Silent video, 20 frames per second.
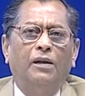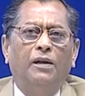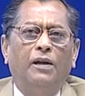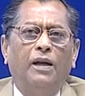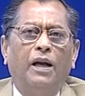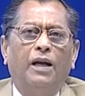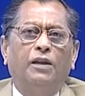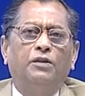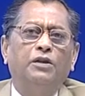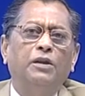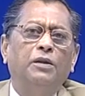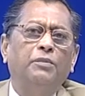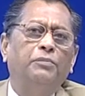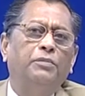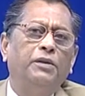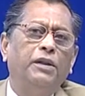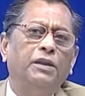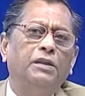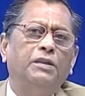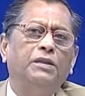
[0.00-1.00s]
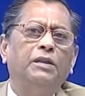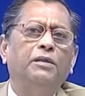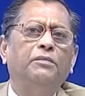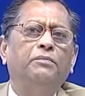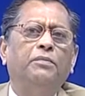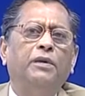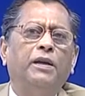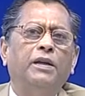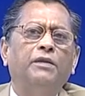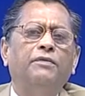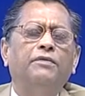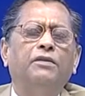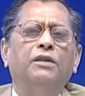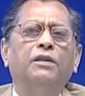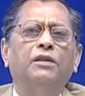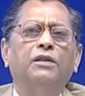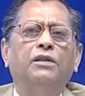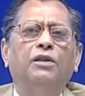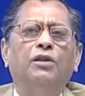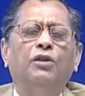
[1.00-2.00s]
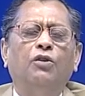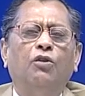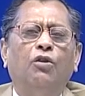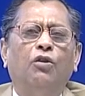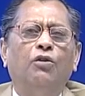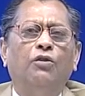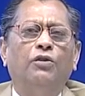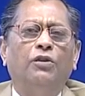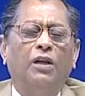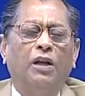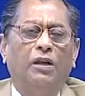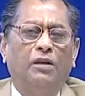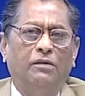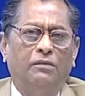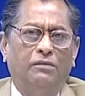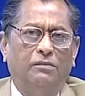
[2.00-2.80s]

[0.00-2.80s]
actually brings in benefit in the long run.